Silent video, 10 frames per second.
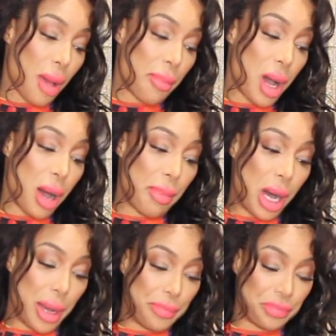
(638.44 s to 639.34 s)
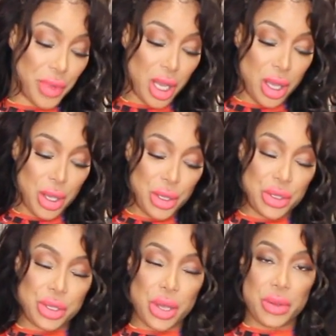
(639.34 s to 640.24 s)
pom-pom.
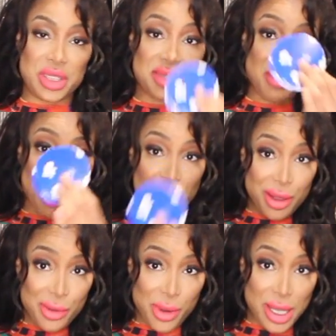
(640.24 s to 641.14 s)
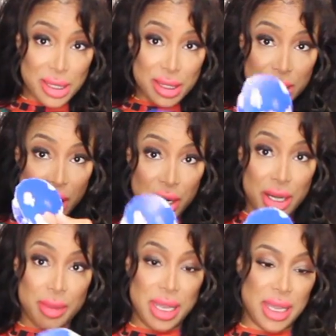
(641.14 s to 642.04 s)
So the smaller ones are going
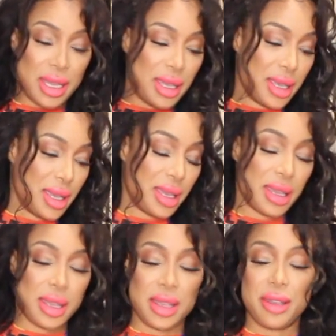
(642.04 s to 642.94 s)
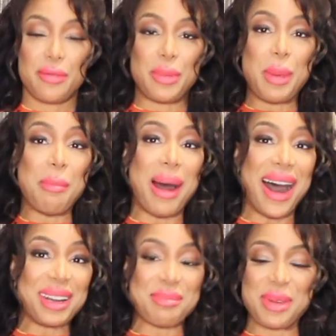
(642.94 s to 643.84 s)
to be from the
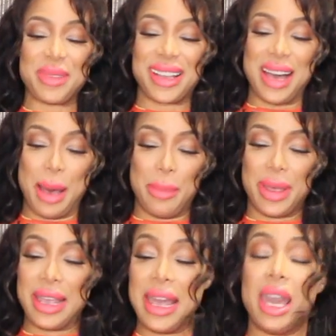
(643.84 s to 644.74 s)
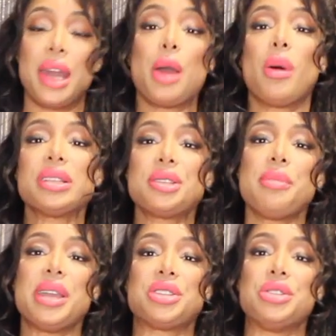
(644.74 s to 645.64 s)
bottom of the cup. And I wanted to
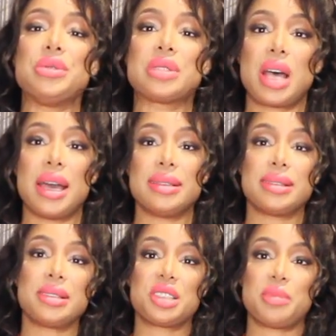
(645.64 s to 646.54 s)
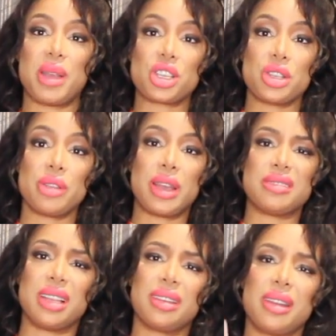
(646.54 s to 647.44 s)
make 2 sizes, especially around
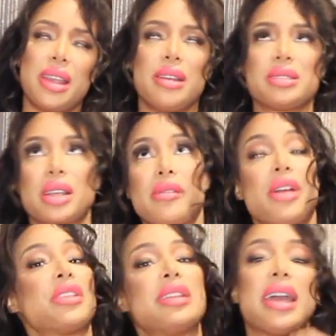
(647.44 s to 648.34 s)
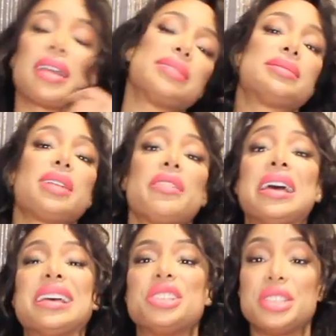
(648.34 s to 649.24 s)
delicate areas like around the neck and stuff,
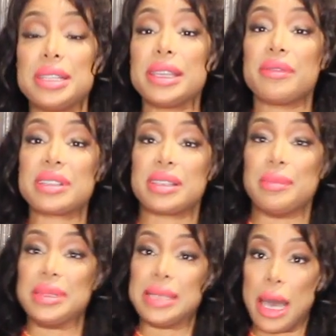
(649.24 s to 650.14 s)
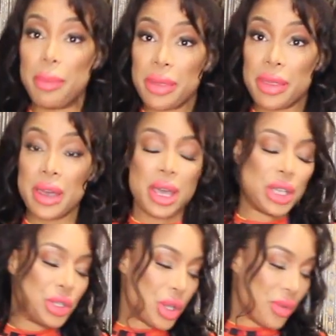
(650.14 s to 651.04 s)
just to give it some depth.
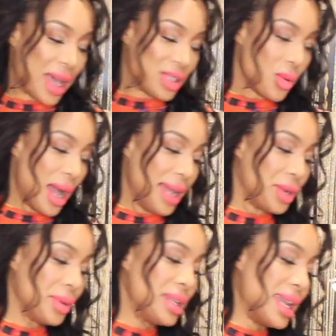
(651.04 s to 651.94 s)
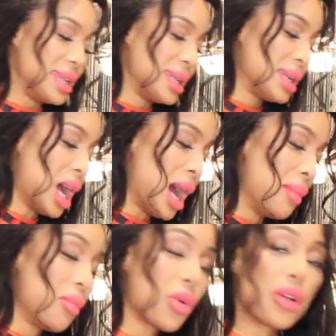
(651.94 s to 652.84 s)
So that's why I created
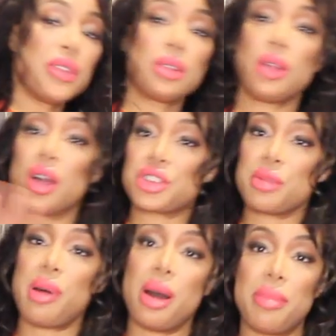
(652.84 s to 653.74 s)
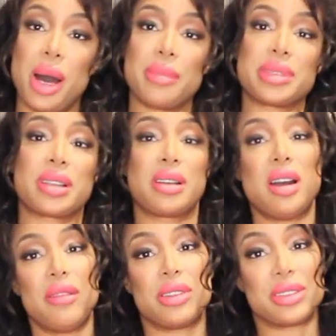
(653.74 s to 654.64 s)
more of the larger pom-poms to
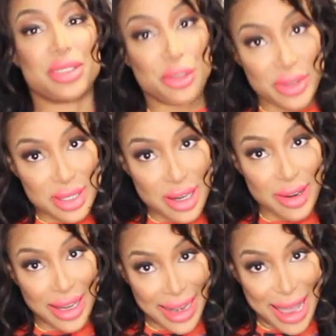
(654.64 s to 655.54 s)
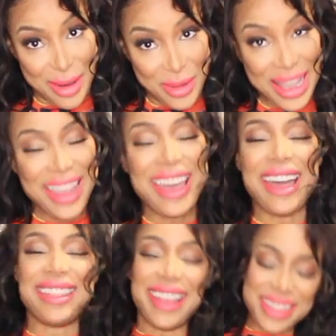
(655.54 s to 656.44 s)
cover surface area now.
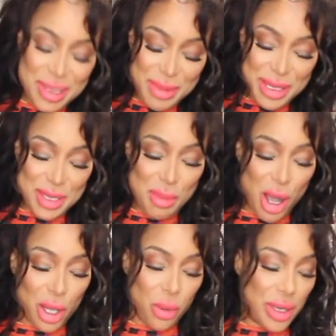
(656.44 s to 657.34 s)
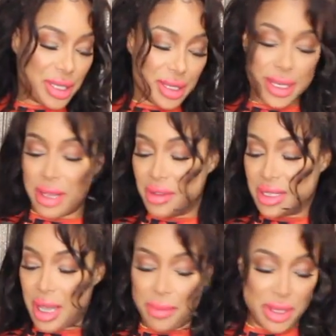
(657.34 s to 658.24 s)
And then some of the smaller ones just to give it
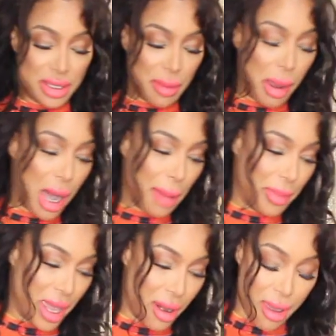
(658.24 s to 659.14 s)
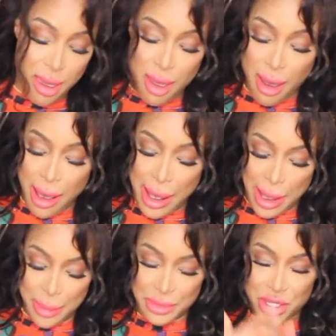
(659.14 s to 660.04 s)
depth and to pop in,
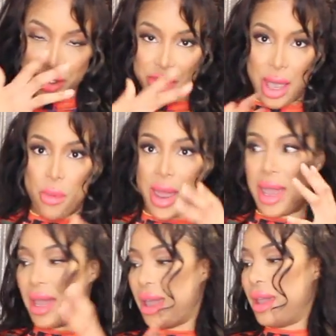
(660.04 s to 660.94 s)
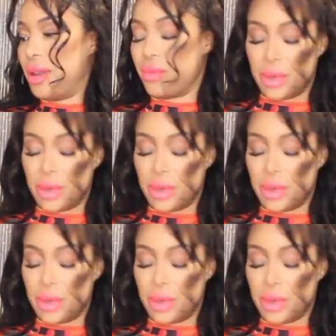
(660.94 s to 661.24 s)
just so that way it